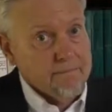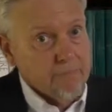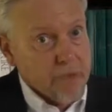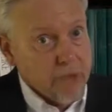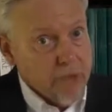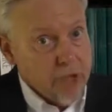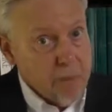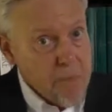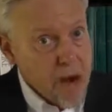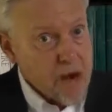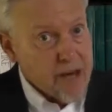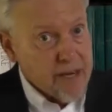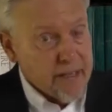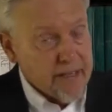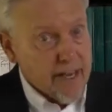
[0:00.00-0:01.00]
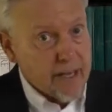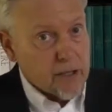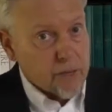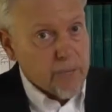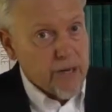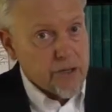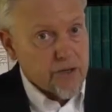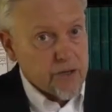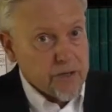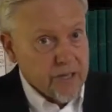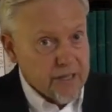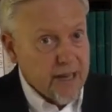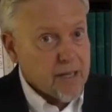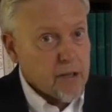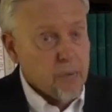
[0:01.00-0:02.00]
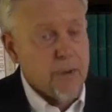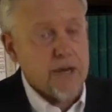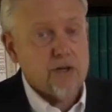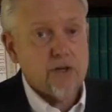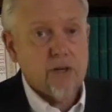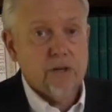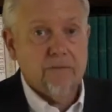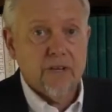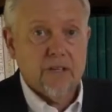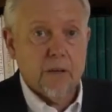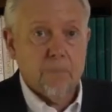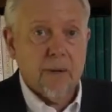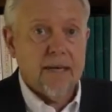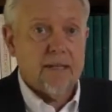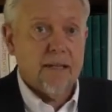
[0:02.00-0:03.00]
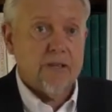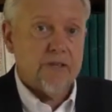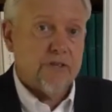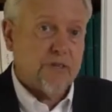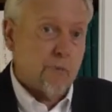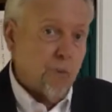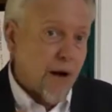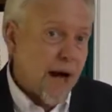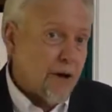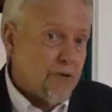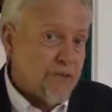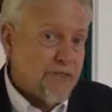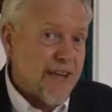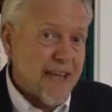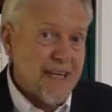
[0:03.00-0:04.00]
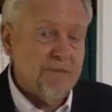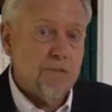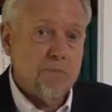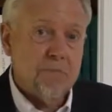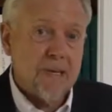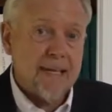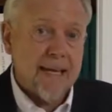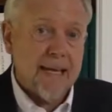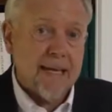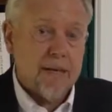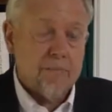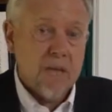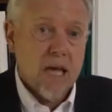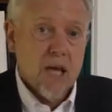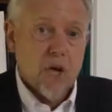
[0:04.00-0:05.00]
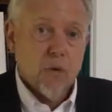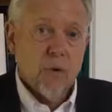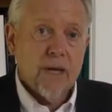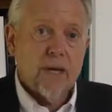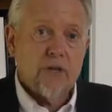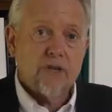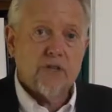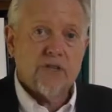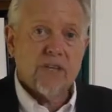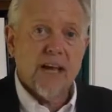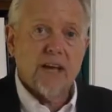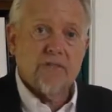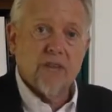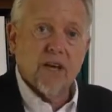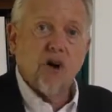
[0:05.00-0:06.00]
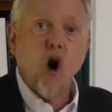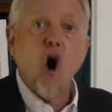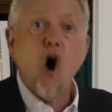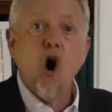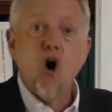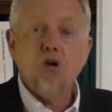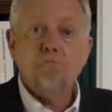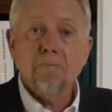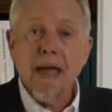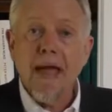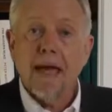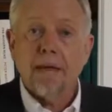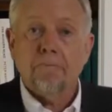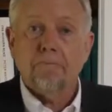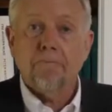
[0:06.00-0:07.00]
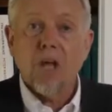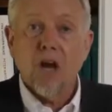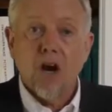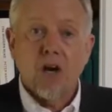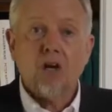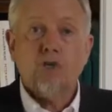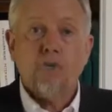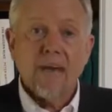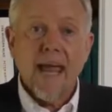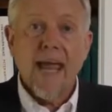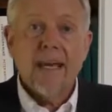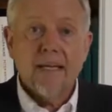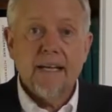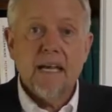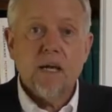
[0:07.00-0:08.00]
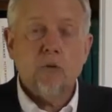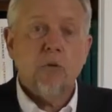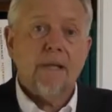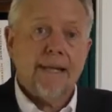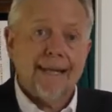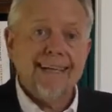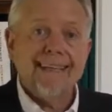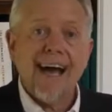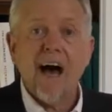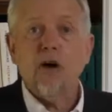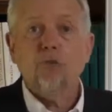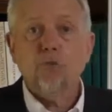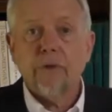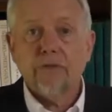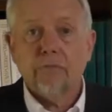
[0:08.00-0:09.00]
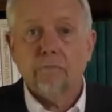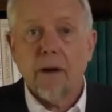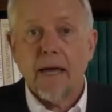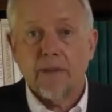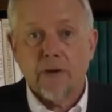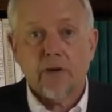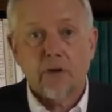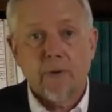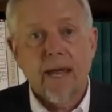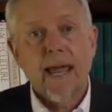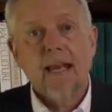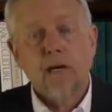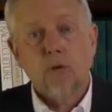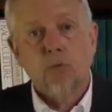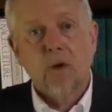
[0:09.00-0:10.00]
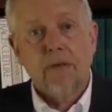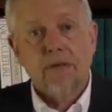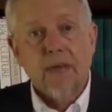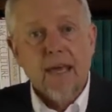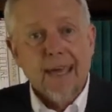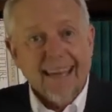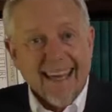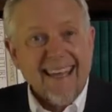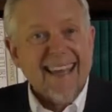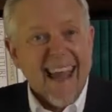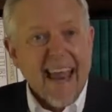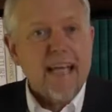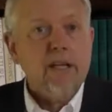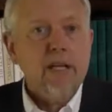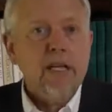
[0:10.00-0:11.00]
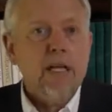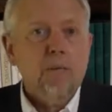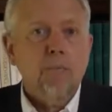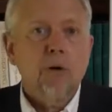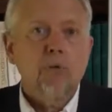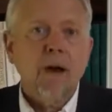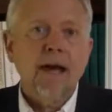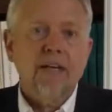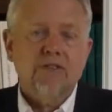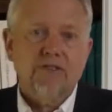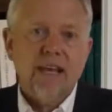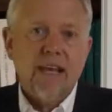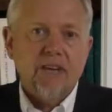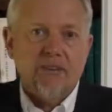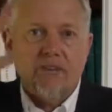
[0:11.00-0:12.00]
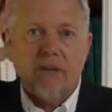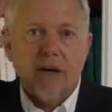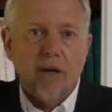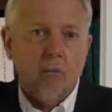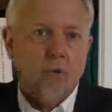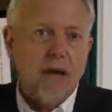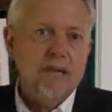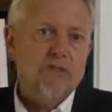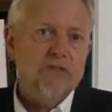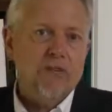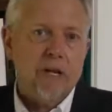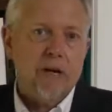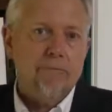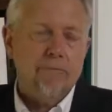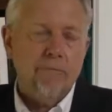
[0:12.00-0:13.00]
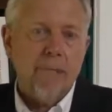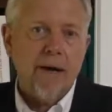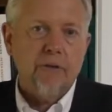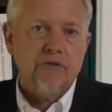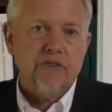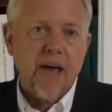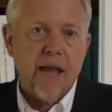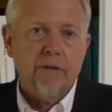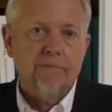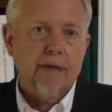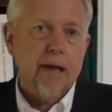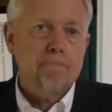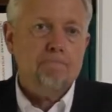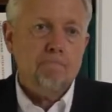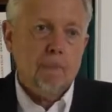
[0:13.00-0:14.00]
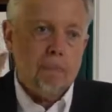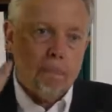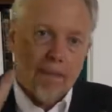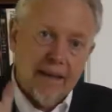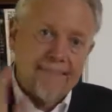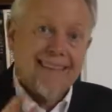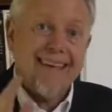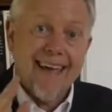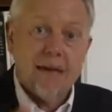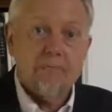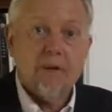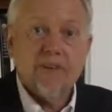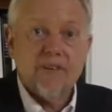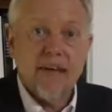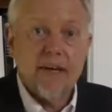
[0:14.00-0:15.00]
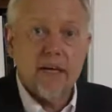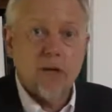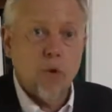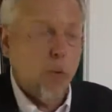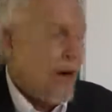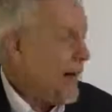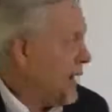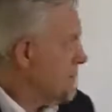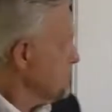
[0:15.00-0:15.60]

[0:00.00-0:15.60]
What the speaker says: the American Declaration, the Declaration of Independence, well, how does that even begin? We understand that all men are created equal and endowed by their Creator with inalienable rights. That is, rights that come from outside of them that can't be taken away.